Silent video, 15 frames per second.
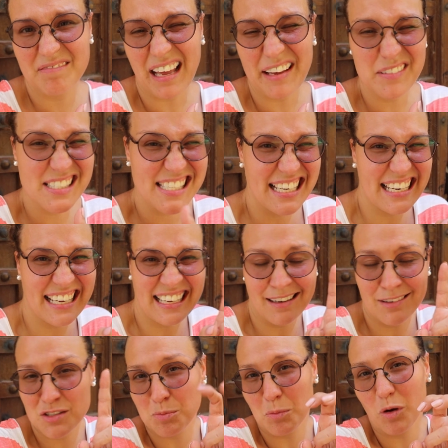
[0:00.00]
I would say, like
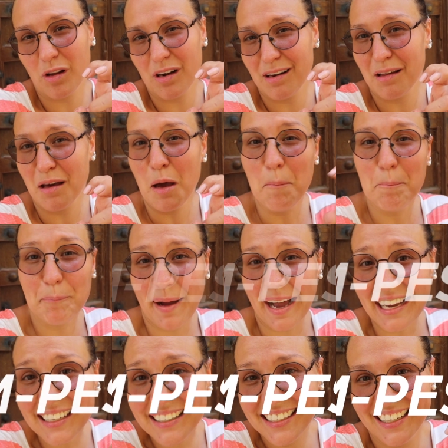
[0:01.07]
a small
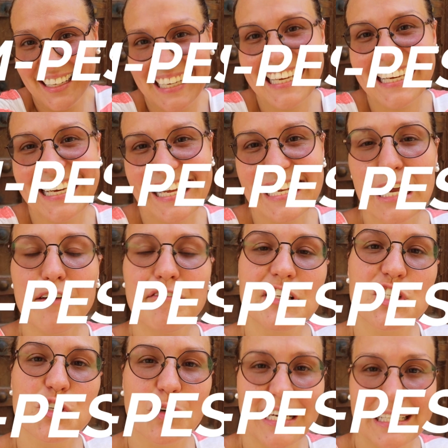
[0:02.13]
bank in Kenya,
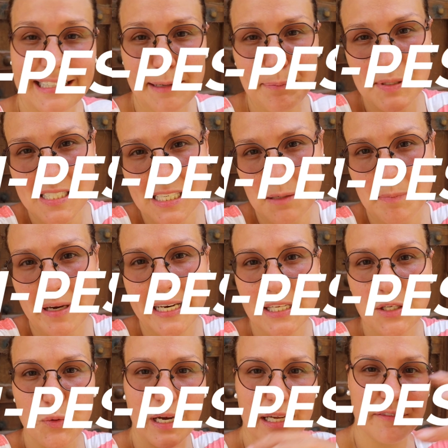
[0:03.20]
which you can deposit money,
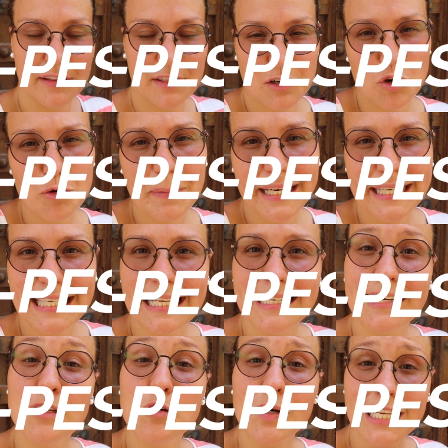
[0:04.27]
you can withdraw money, and
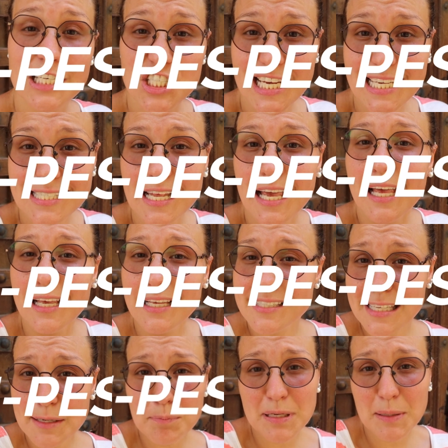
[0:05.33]
then you can just
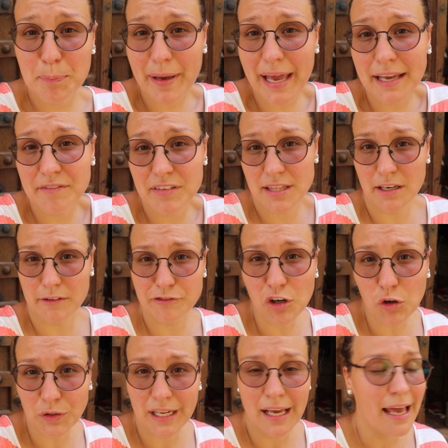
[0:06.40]
simply pay with your
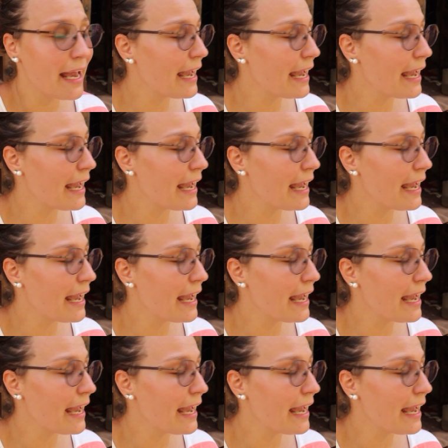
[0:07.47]
phone.